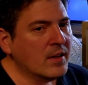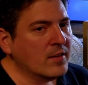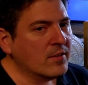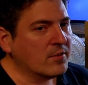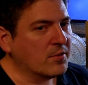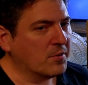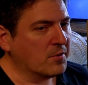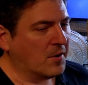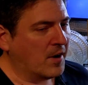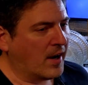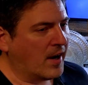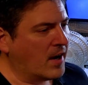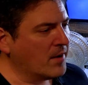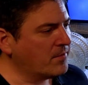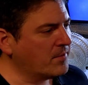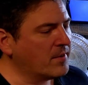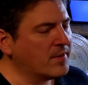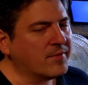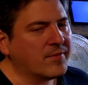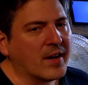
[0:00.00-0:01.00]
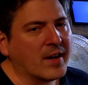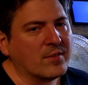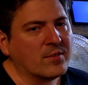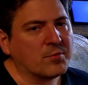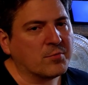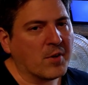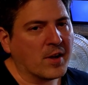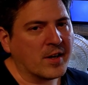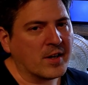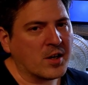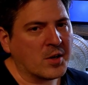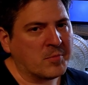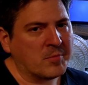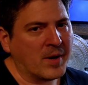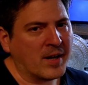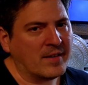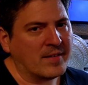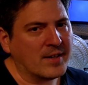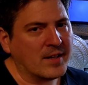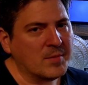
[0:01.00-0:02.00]
So I have the device running on
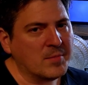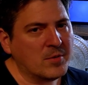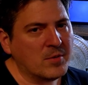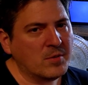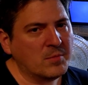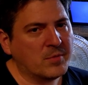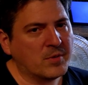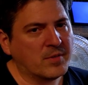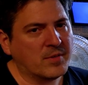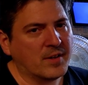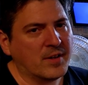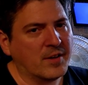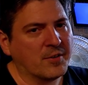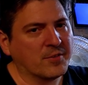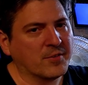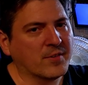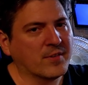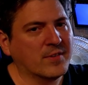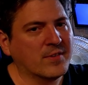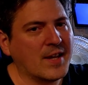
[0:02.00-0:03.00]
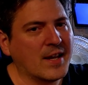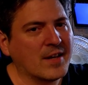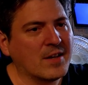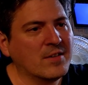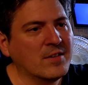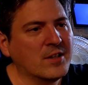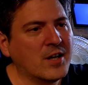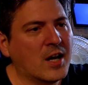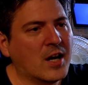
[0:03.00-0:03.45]
my table, but here's a second